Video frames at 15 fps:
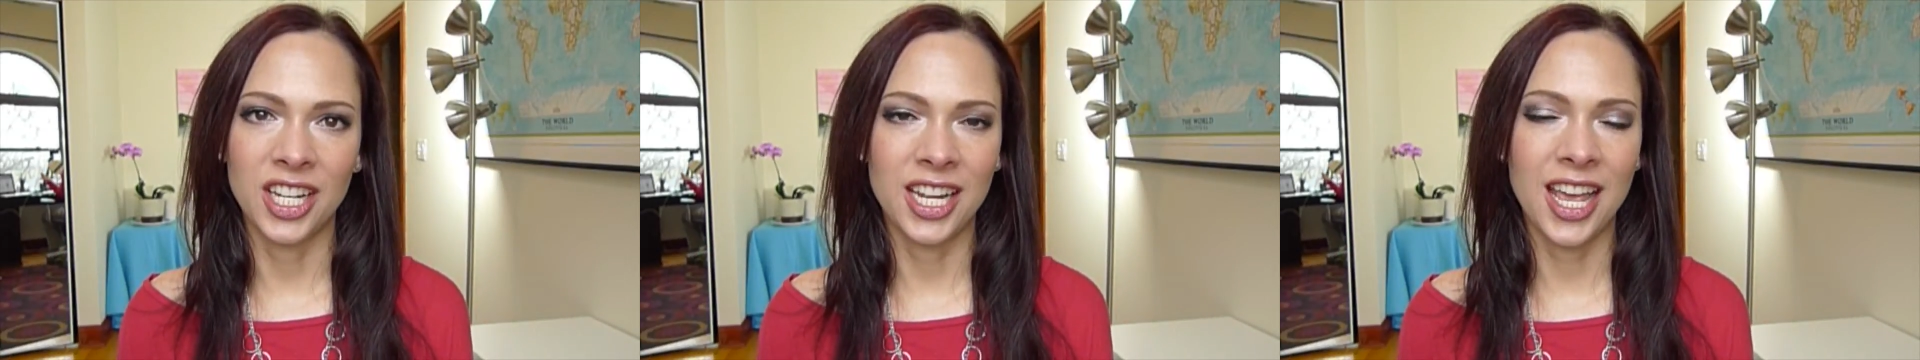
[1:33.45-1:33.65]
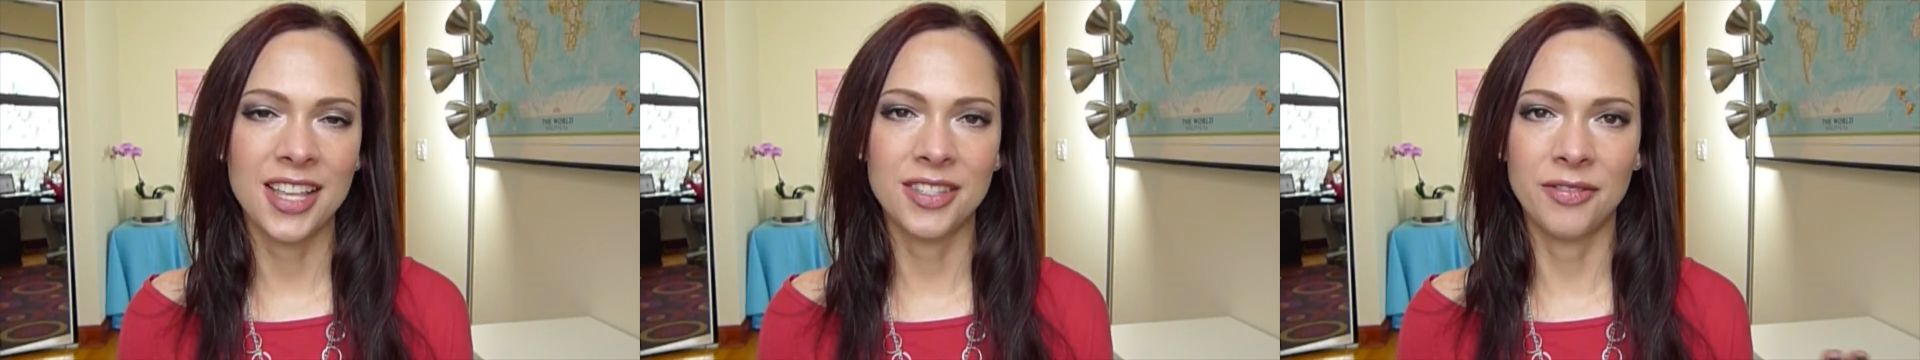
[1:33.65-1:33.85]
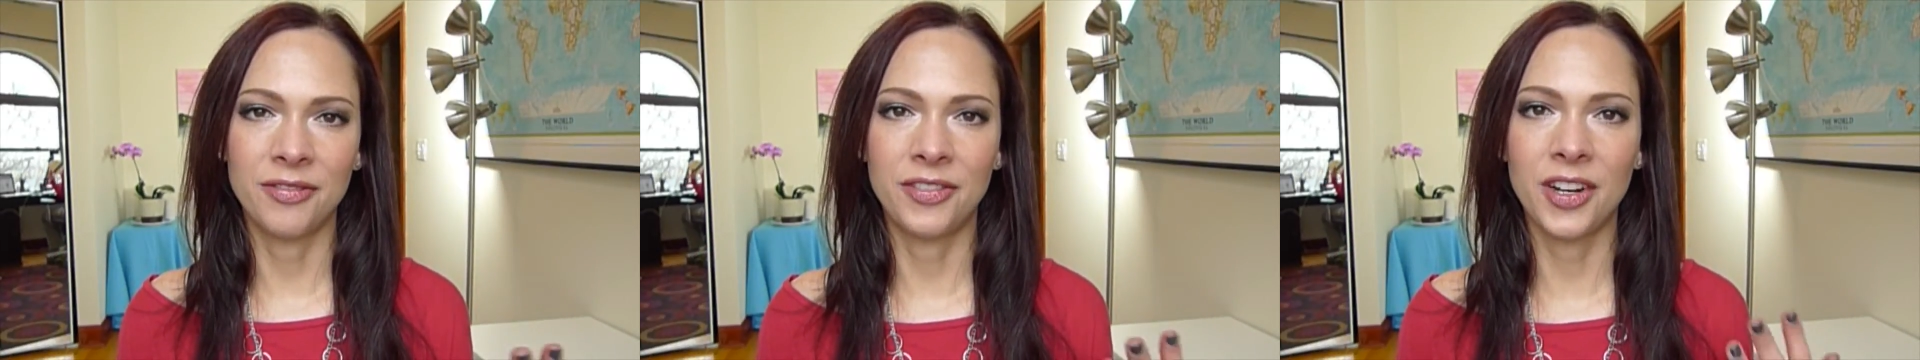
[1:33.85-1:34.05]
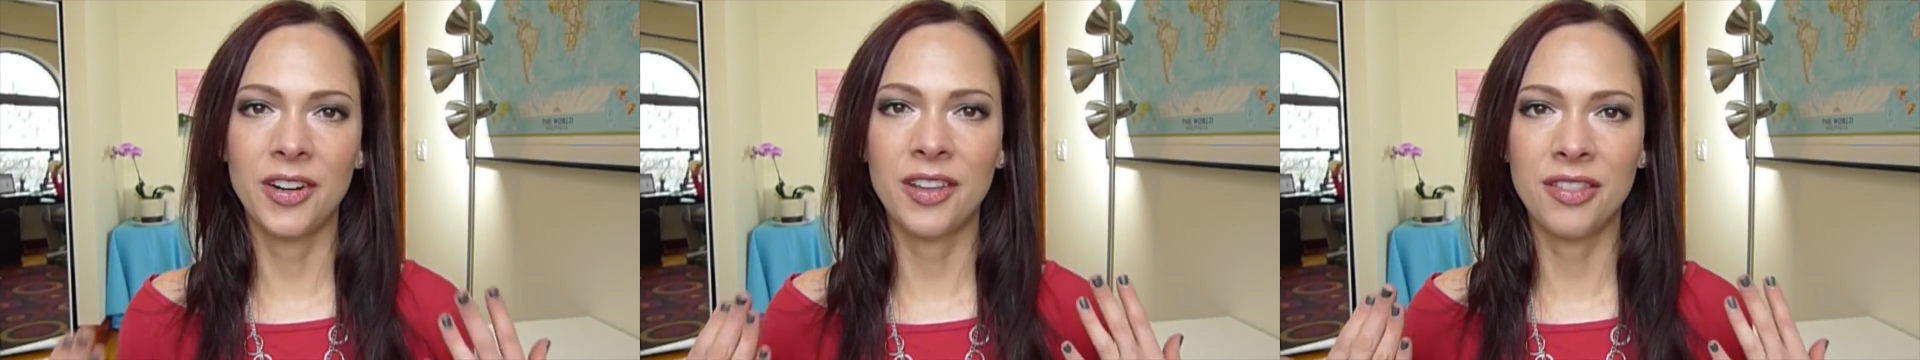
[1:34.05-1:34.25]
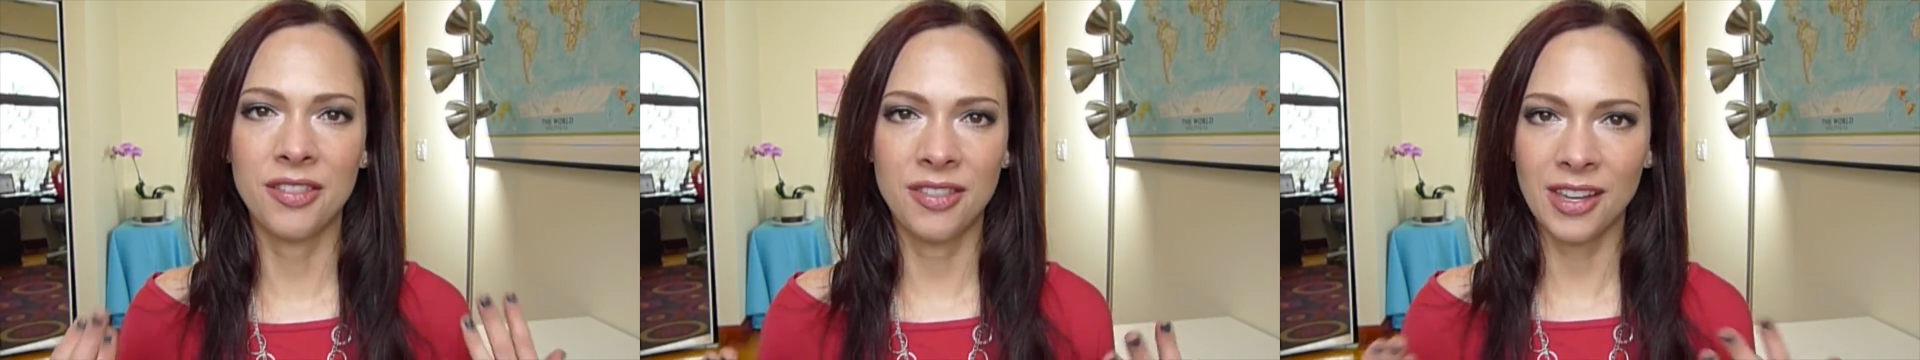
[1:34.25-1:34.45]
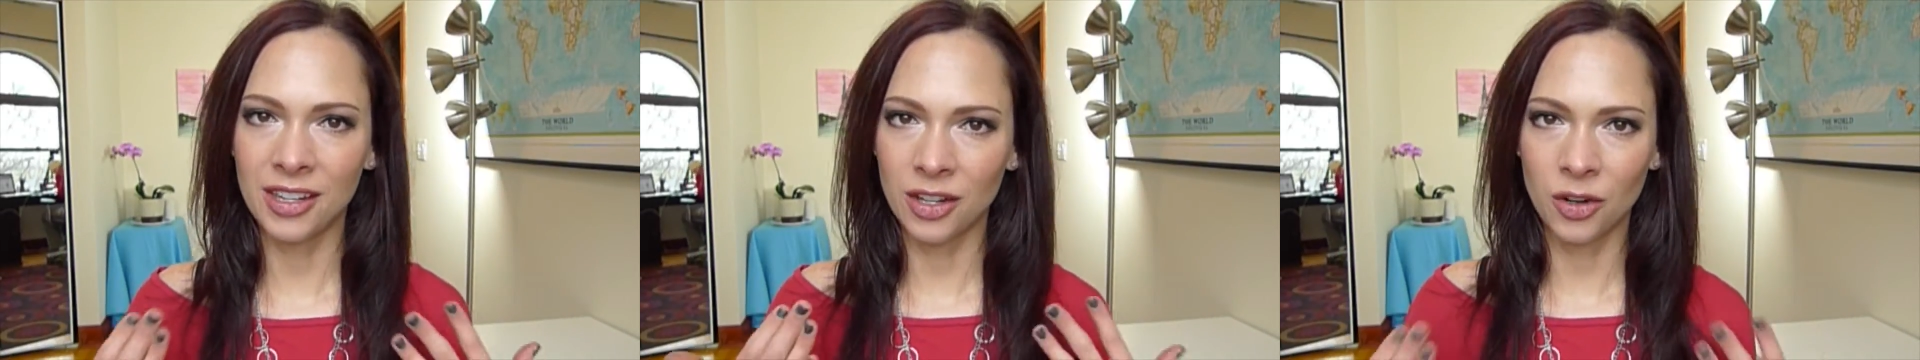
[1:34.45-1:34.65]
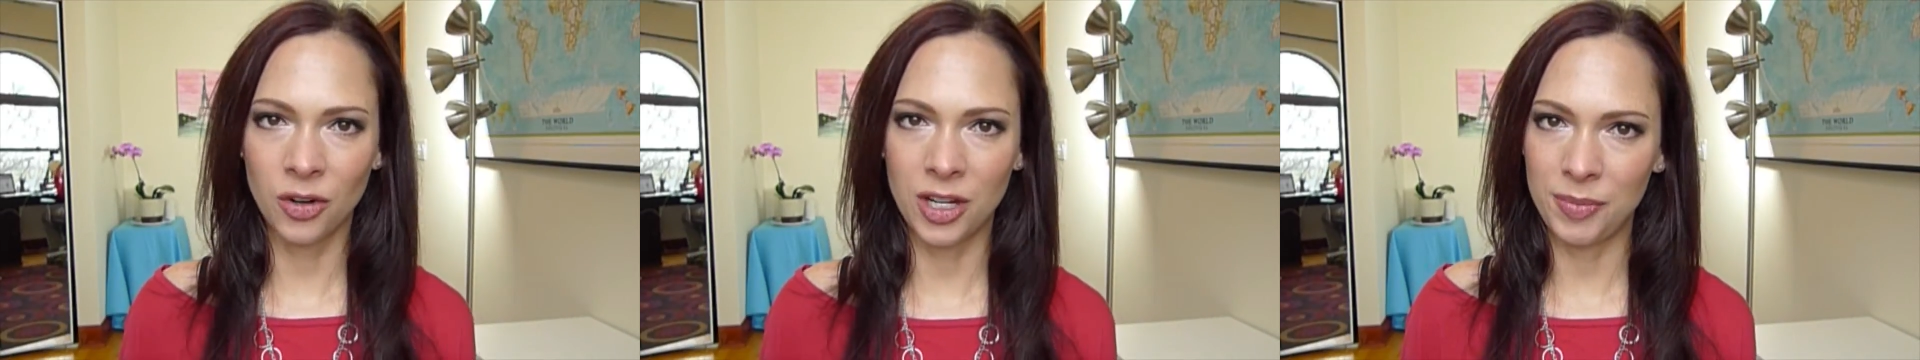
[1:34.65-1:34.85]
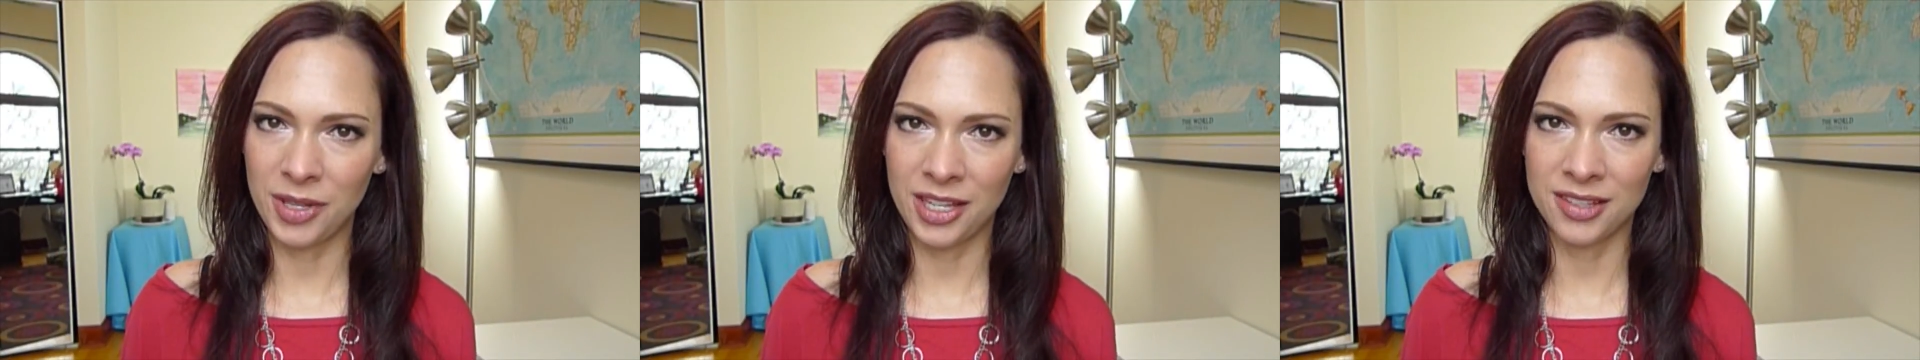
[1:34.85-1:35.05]
It has a very thick,
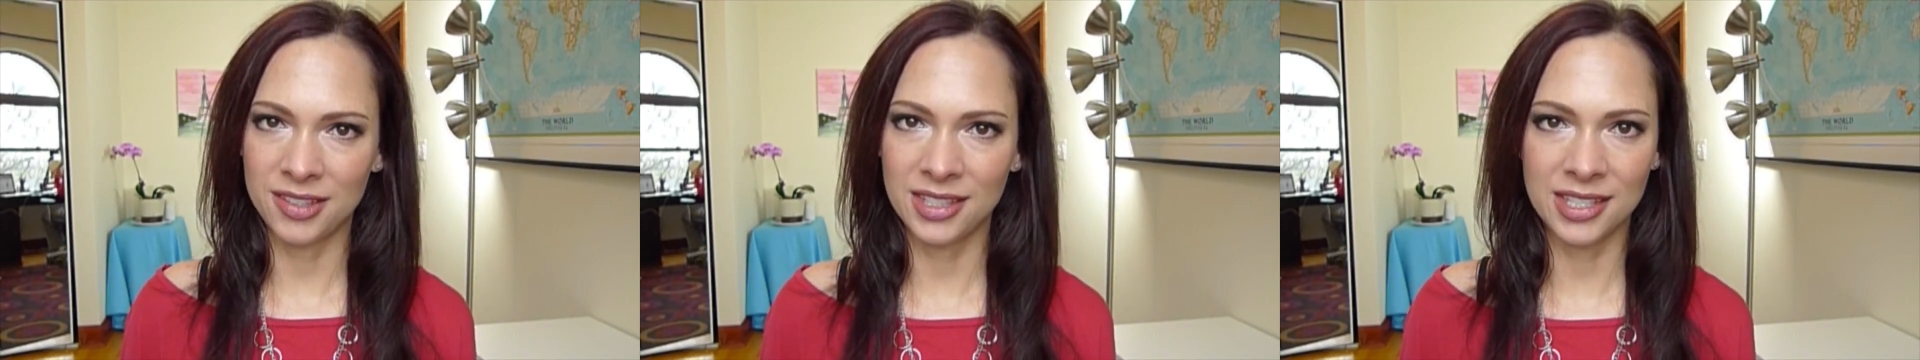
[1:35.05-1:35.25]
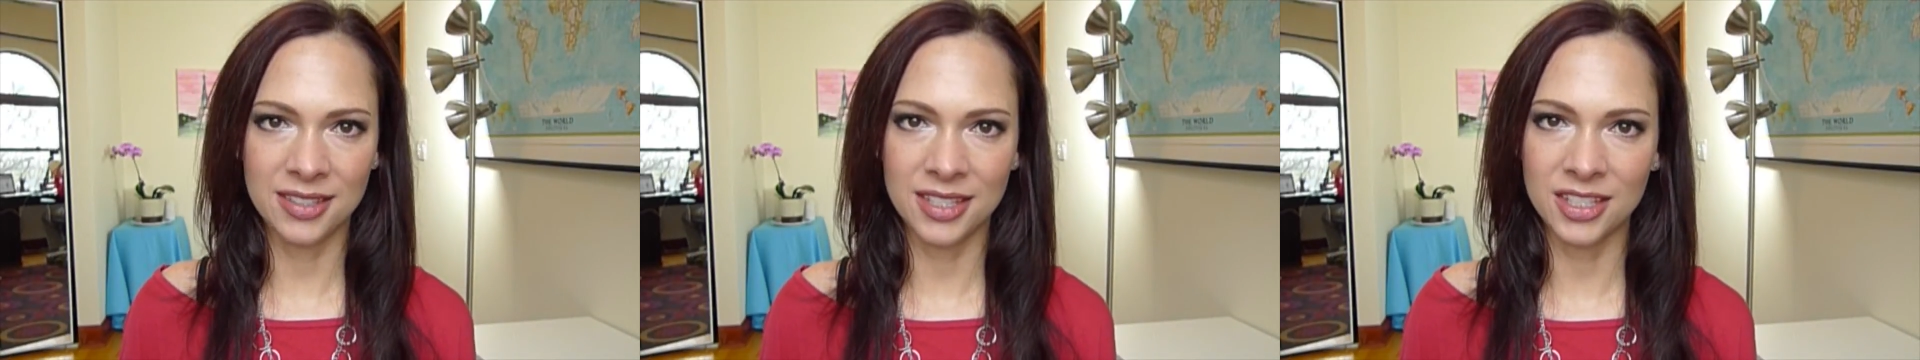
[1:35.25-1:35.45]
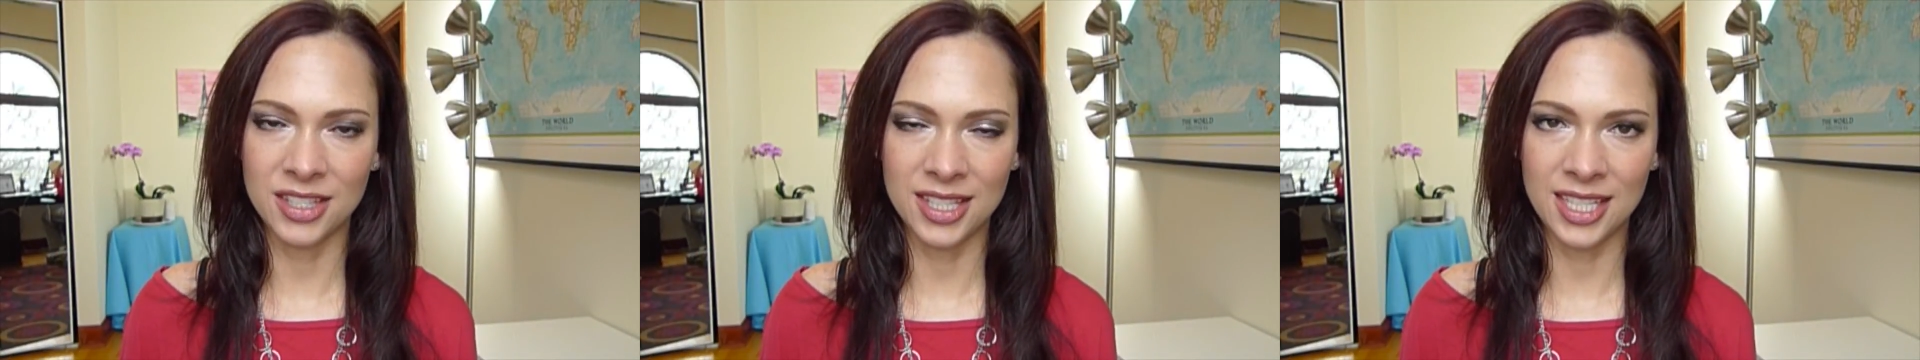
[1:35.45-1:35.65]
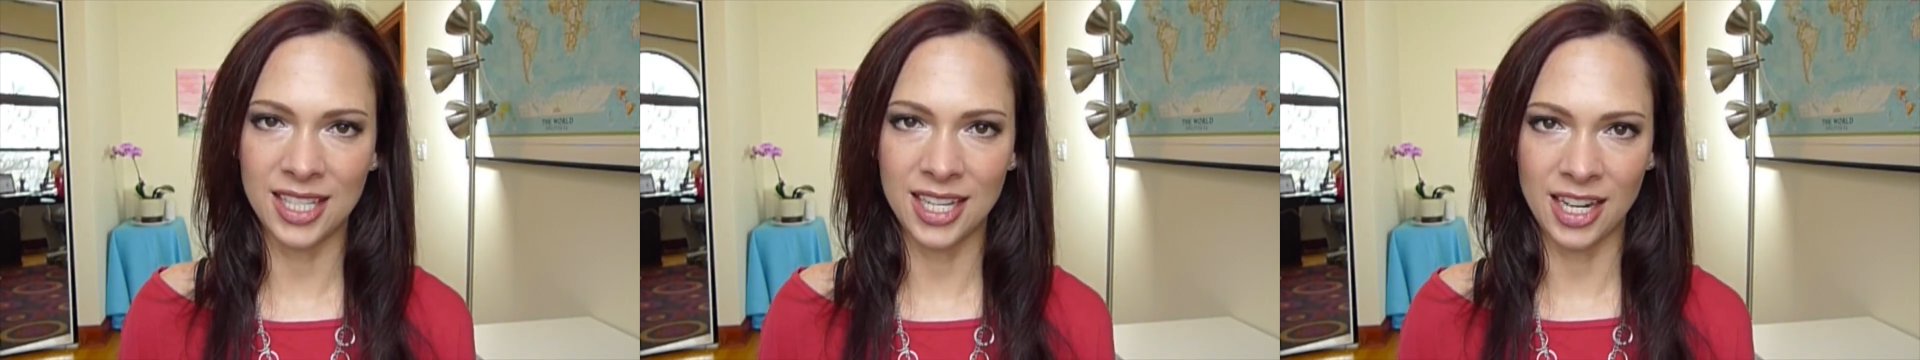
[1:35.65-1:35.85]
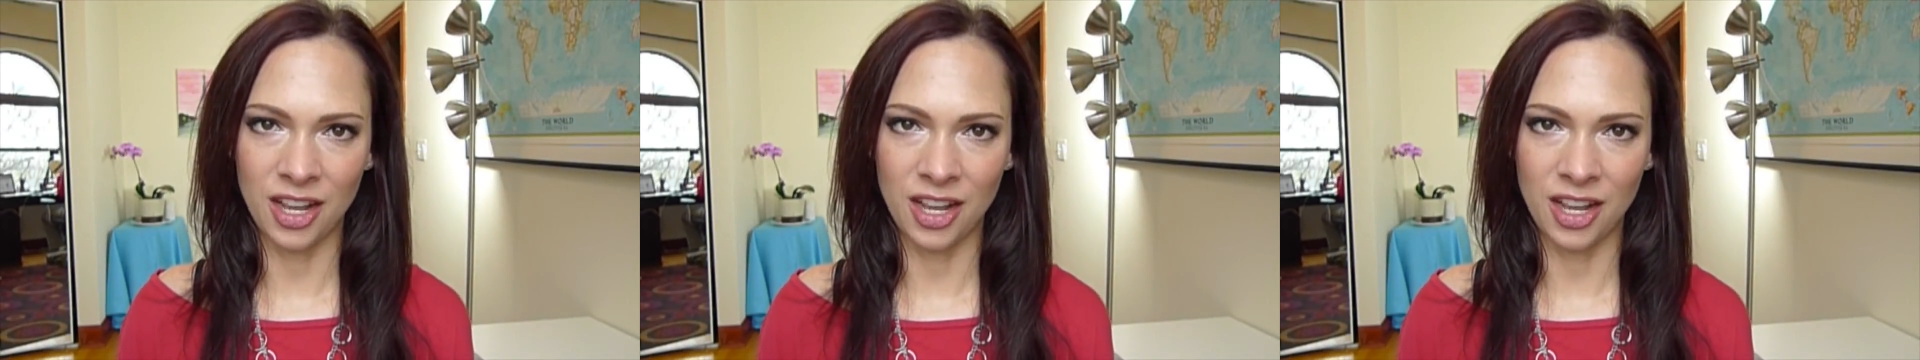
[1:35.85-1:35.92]
creamy consistency,